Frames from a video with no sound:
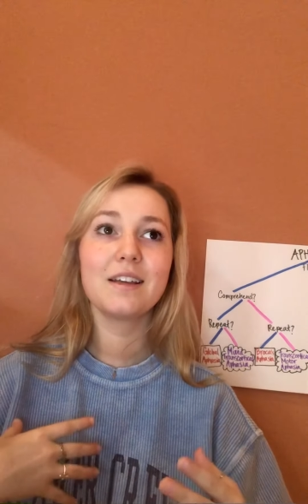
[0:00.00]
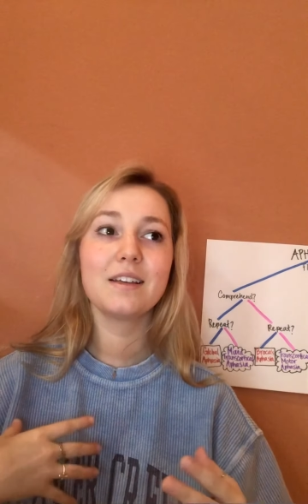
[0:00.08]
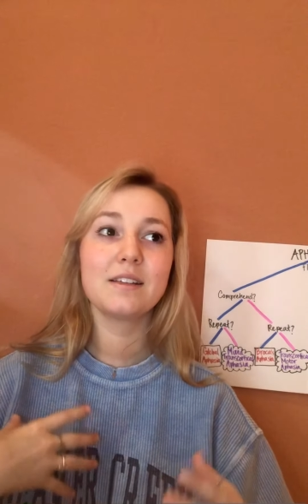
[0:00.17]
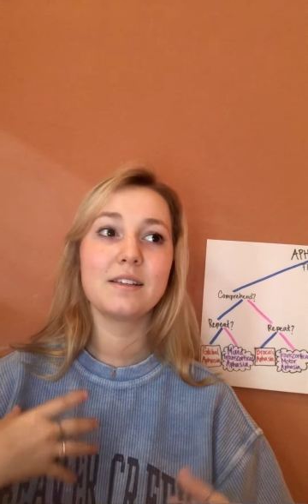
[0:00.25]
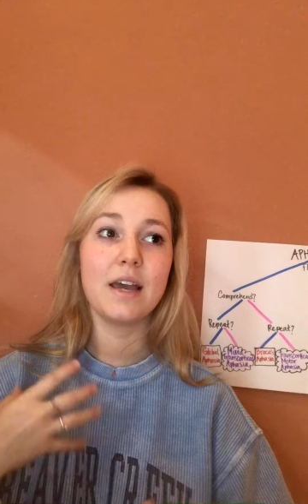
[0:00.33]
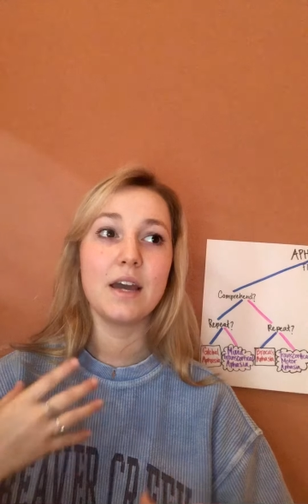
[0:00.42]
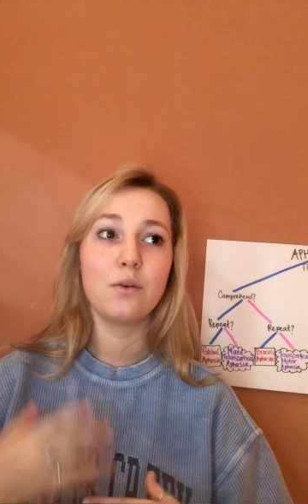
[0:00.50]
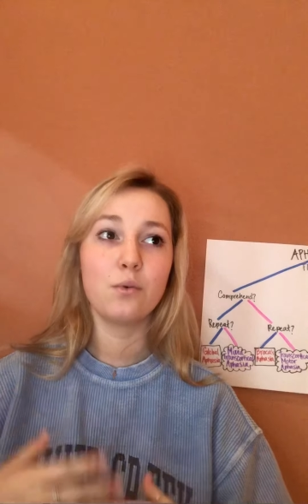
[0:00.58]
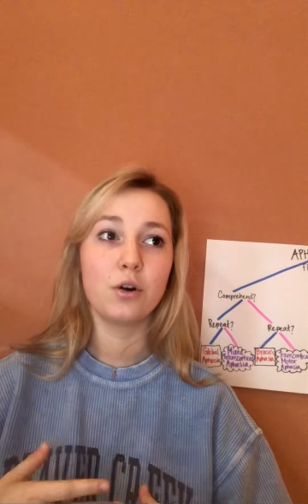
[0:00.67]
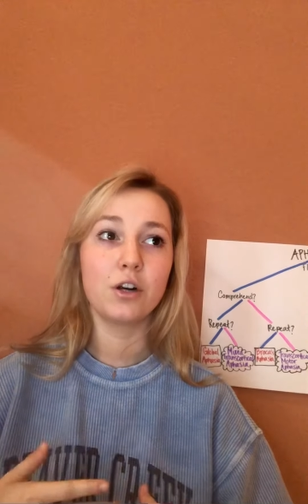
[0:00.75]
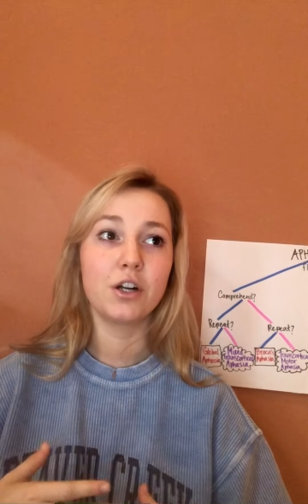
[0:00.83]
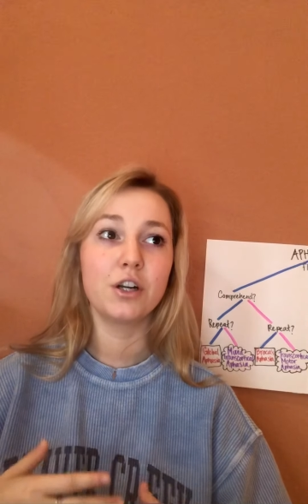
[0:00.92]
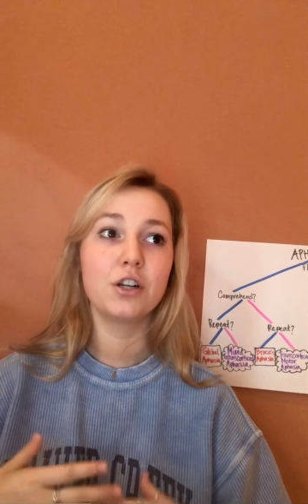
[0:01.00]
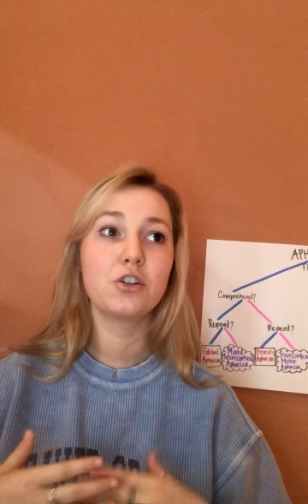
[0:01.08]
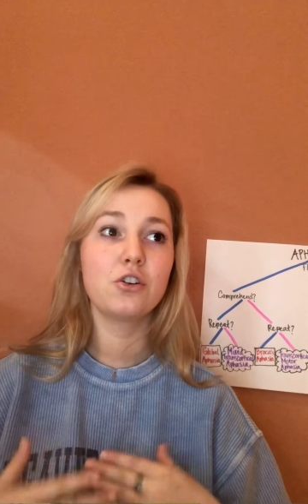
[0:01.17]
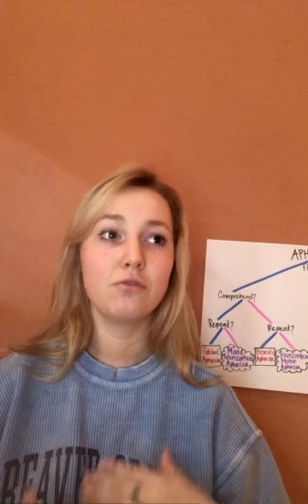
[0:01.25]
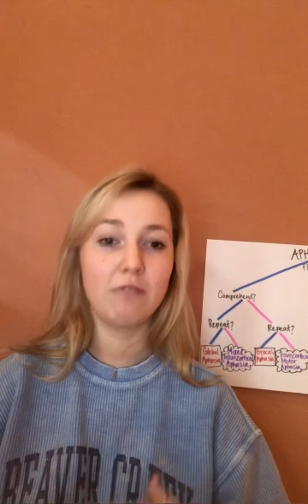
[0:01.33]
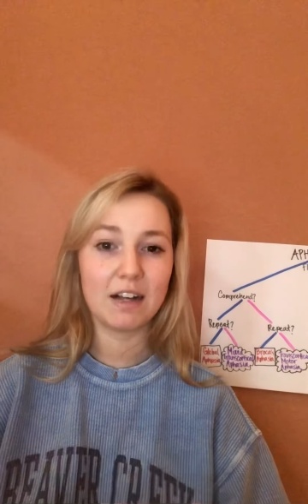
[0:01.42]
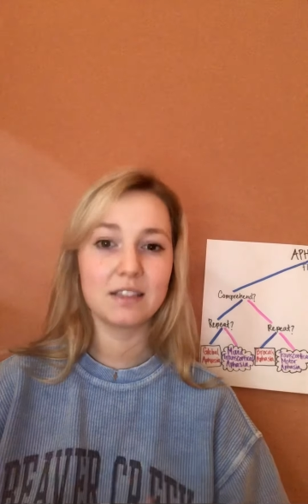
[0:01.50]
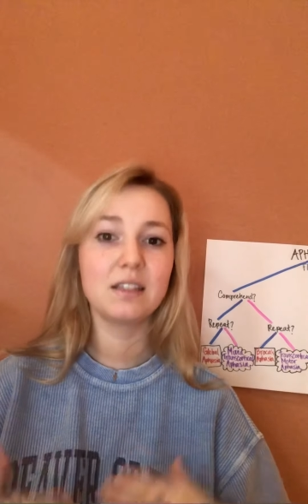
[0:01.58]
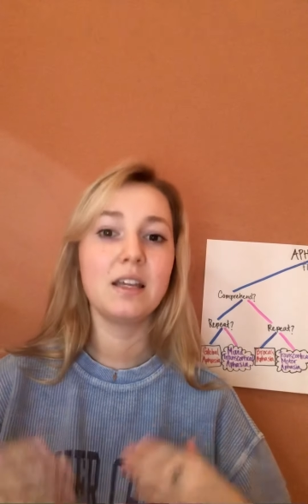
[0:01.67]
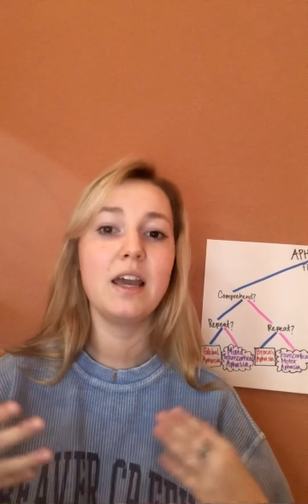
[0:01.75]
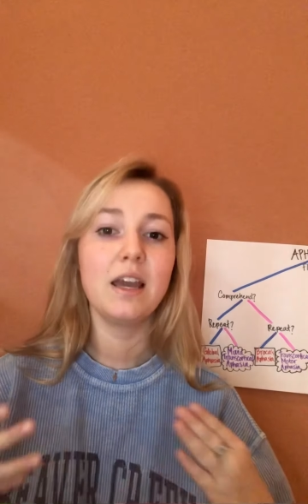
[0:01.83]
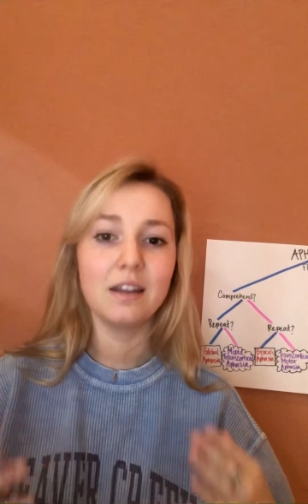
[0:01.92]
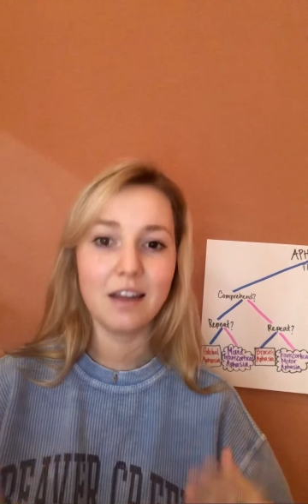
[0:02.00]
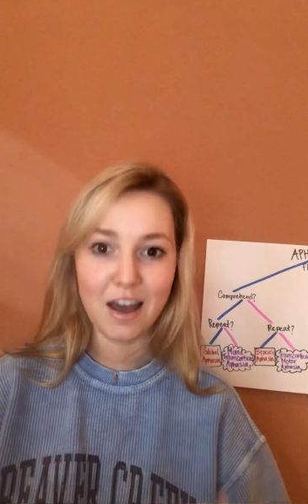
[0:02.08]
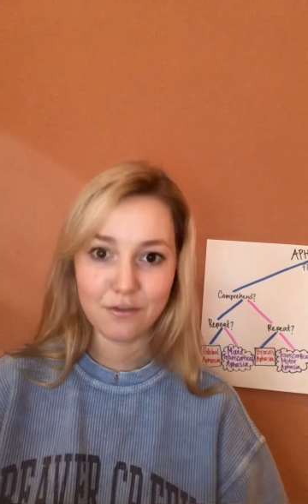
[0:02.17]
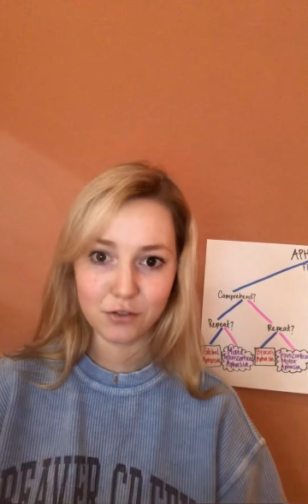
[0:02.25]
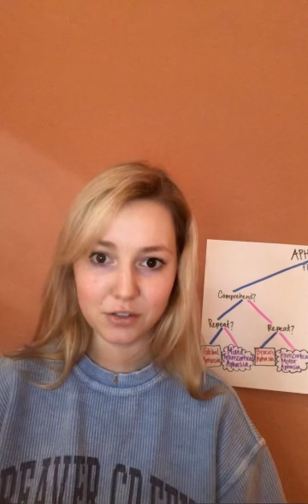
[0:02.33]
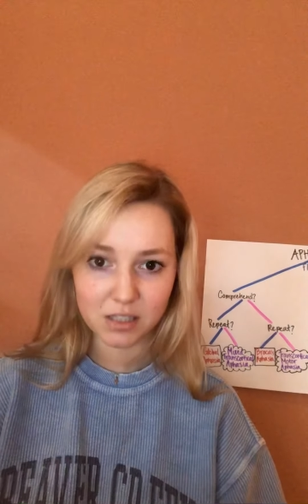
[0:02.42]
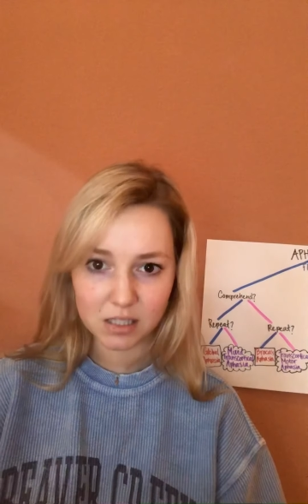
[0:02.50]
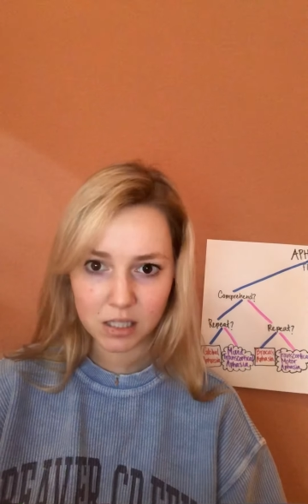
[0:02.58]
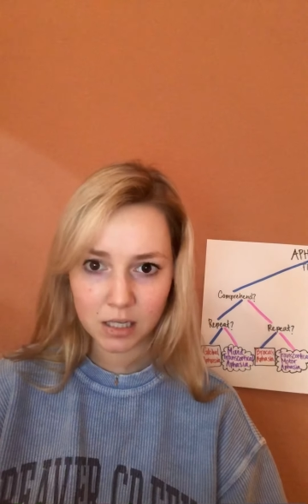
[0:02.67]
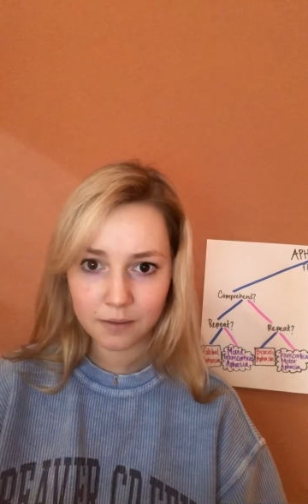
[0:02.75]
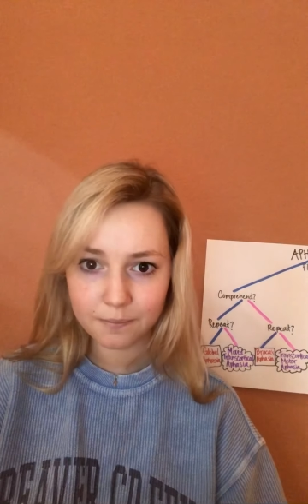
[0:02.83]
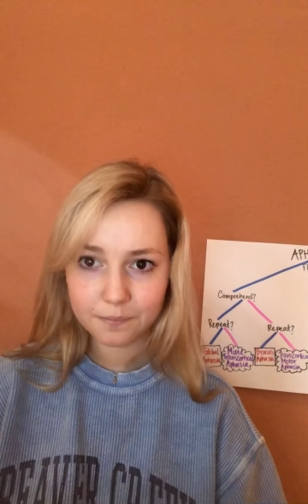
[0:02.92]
say a word correctly and effortlessly.